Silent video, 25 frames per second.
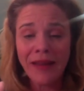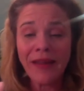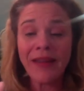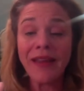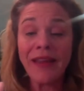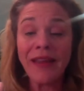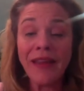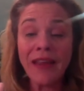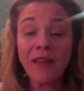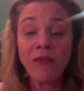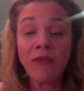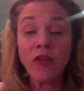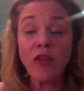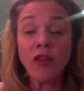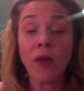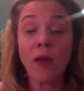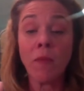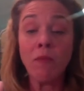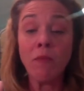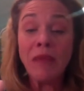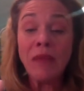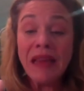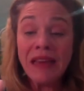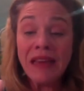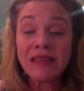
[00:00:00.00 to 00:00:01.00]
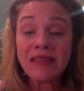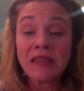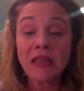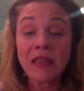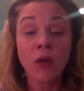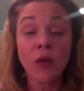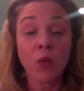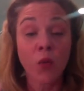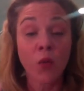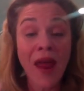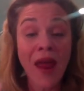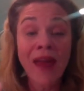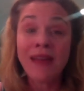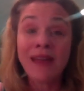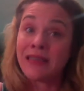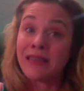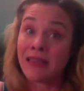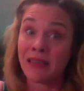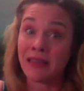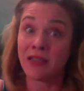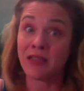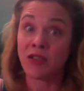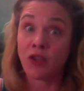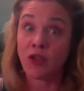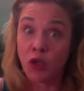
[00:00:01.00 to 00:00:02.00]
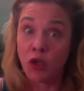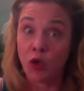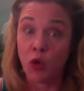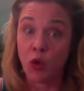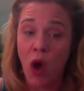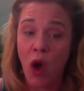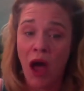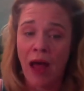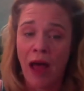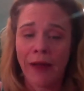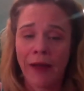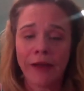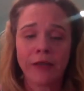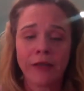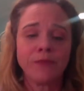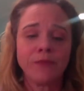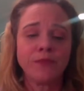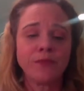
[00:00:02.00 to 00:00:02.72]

Even the measly rent is too high.